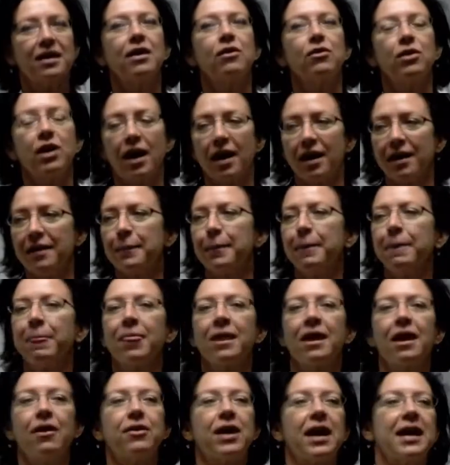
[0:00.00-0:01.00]
Okay.
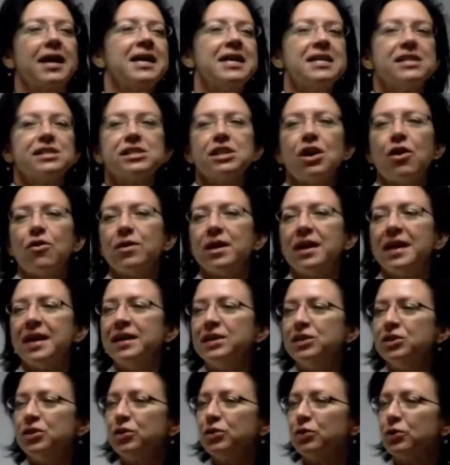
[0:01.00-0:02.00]
Okay. So
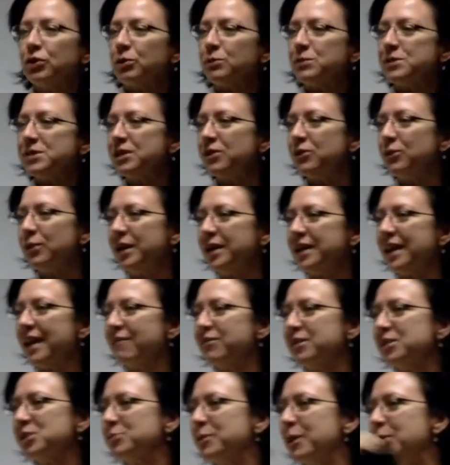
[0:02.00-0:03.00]
in your groups, so we could
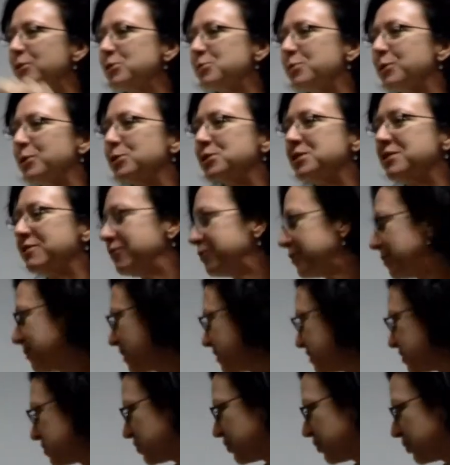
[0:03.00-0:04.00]
have the spokesperson from
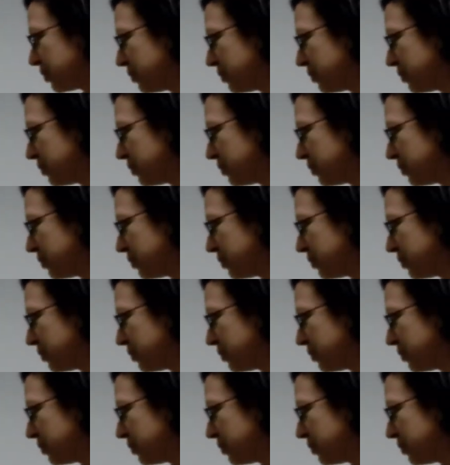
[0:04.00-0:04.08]
this